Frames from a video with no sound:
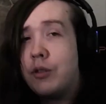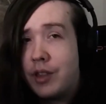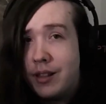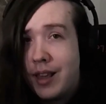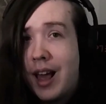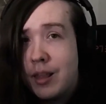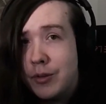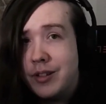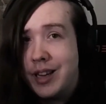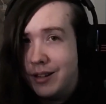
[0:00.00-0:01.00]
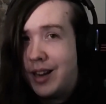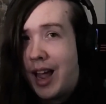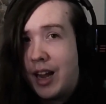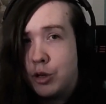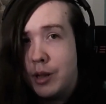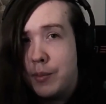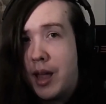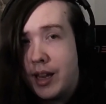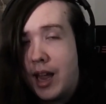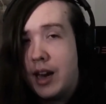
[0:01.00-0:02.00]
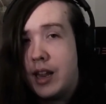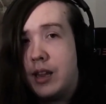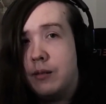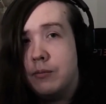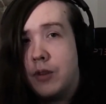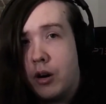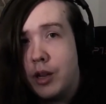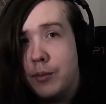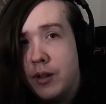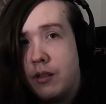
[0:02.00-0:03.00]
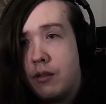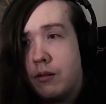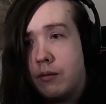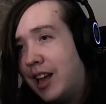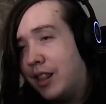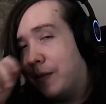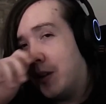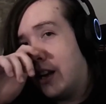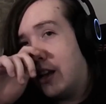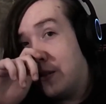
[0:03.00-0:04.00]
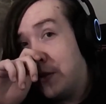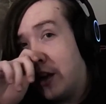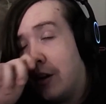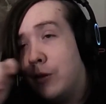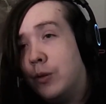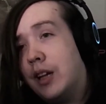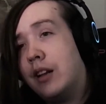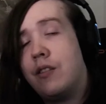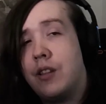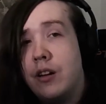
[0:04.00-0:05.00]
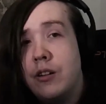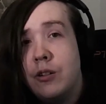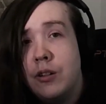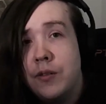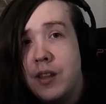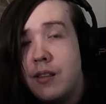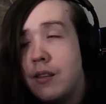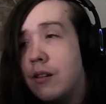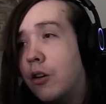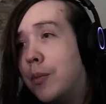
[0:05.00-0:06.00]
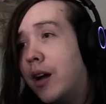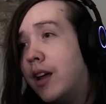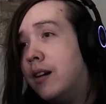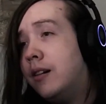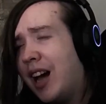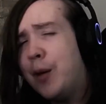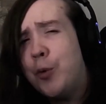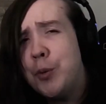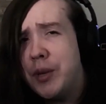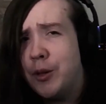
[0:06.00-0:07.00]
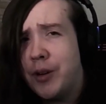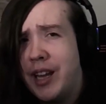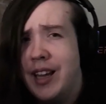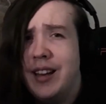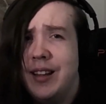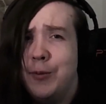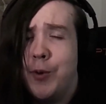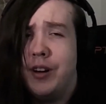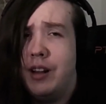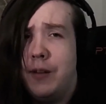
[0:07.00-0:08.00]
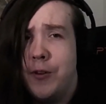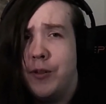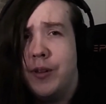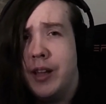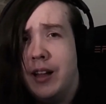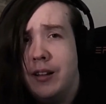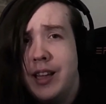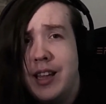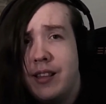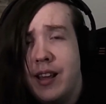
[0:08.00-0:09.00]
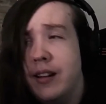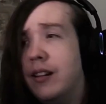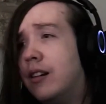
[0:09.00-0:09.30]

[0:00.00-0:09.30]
since Asmon didn't actually make any arguments in his video that started all of this on my end, I won't be looking at whatever the hell he said.